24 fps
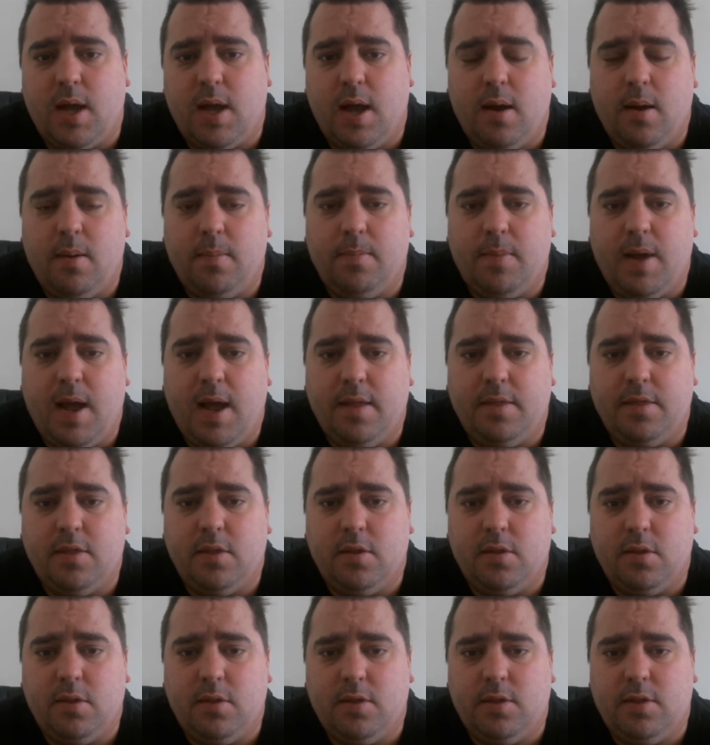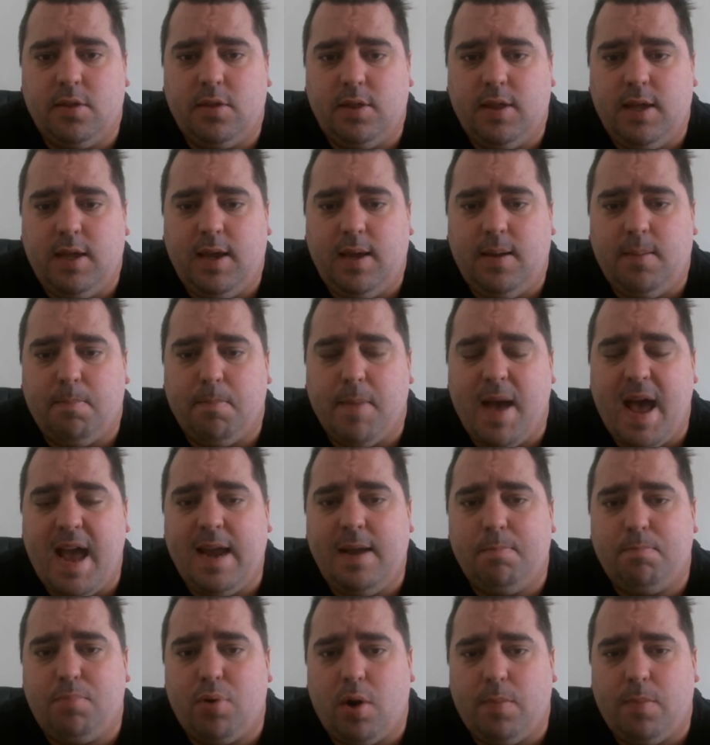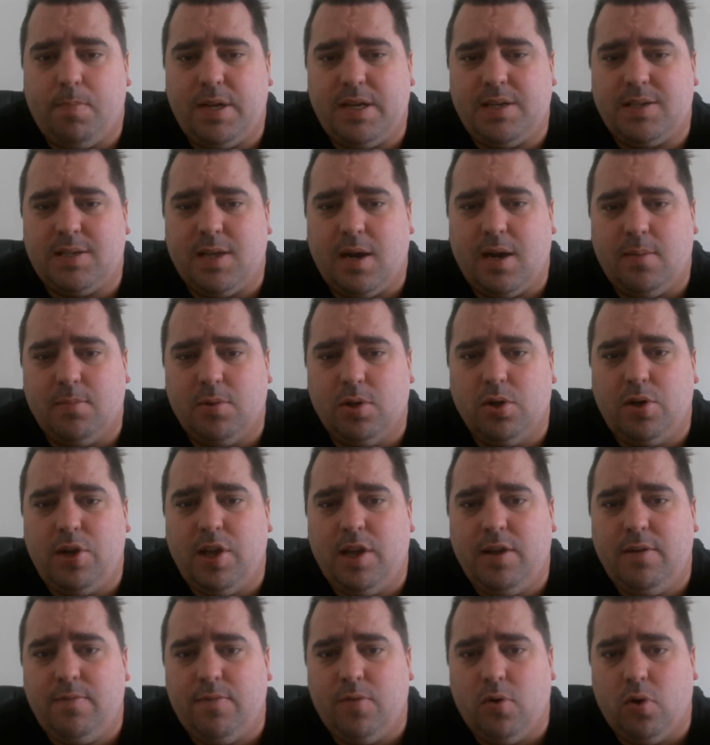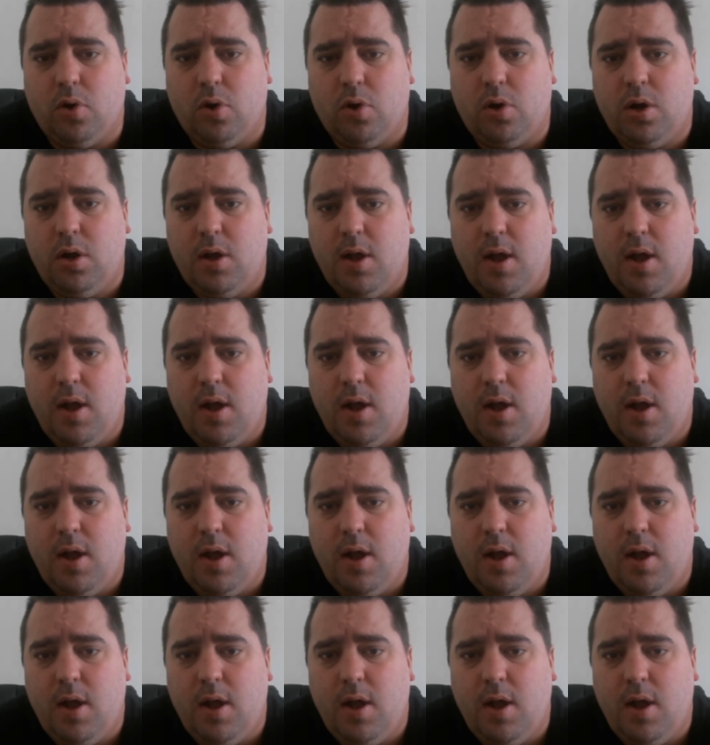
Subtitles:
and the main properties that I'm looking for,